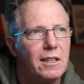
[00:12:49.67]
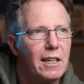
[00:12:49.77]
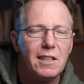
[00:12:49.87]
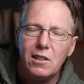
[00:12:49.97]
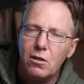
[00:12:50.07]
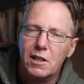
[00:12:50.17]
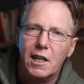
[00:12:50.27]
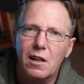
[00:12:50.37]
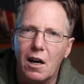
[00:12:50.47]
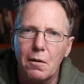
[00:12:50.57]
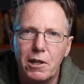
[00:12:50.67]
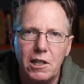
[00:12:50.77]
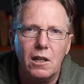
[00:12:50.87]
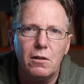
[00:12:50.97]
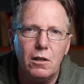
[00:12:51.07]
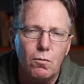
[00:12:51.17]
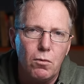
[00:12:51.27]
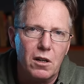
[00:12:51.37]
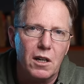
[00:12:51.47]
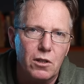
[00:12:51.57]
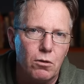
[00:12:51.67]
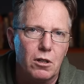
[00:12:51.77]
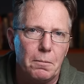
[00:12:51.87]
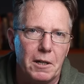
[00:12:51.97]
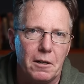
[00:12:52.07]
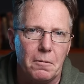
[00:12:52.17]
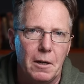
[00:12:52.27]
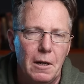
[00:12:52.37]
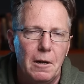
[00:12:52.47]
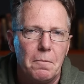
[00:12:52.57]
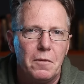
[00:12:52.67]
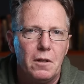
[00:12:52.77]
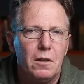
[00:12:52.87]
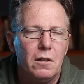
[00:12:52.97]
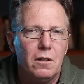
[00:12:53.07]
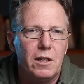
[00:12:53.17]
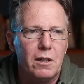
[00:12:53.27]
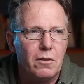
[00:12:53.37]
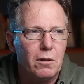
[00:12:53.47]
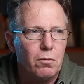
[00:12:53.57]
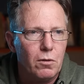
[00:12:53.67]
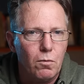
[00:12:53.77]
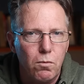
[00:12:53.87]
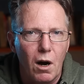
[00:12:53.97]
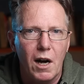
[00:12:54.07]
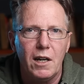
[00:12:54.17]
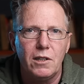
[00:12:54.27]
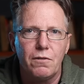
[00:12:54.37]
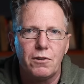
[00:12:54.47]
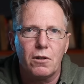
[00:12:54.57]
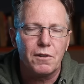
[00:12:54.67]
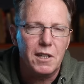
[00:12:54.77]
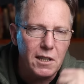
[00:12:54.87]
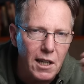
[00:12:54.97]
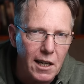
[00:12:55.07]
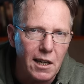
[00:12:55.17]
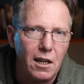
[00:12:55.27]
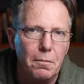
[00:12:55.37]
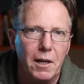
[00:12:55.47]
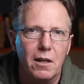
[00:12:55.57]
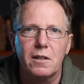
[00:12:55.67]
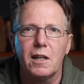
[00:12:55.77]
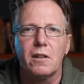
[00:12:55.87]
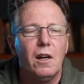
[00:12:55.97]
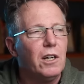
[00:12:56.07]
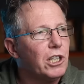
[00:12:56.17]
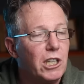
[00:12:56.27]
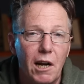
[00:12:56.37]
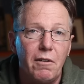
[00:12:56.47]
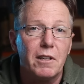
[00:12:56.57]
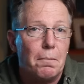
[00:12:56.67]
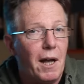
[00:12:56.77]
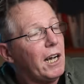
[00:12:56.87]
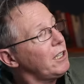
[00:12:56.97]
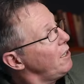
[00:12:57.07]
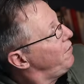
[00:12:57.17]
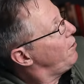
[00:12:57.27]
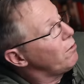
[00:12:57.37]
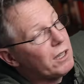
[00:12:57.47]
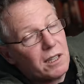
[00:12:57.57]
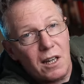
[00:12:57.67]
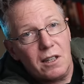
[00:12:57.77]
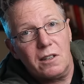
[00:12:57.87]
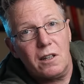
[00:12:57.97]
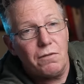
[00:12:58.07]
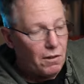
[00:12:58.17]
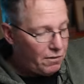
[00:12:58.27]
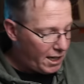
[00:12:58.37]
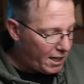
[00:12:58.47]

This is not the case. I appreciate you know, what I talk about the, the, the whys of photography, thinking about things, sharing the passion for all this kind of stuff over